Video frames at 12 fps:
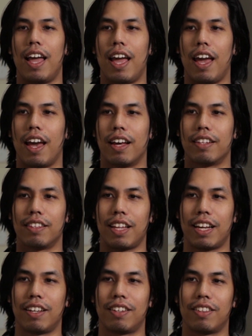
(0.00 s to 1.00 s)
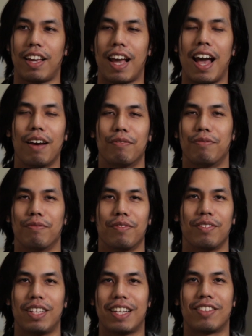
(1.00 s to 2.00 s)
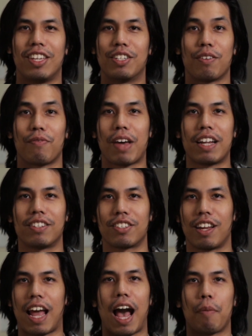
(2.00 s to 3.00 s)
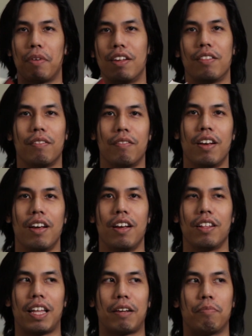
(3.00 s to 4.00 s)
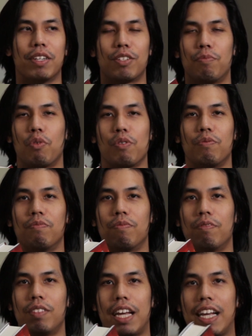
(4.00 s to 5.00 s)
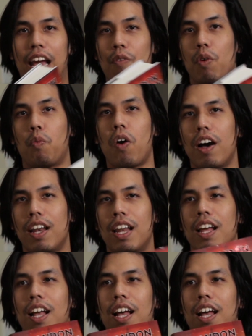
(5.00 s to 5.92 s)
and like they have like these events that happen in like Mistborn, like Era One.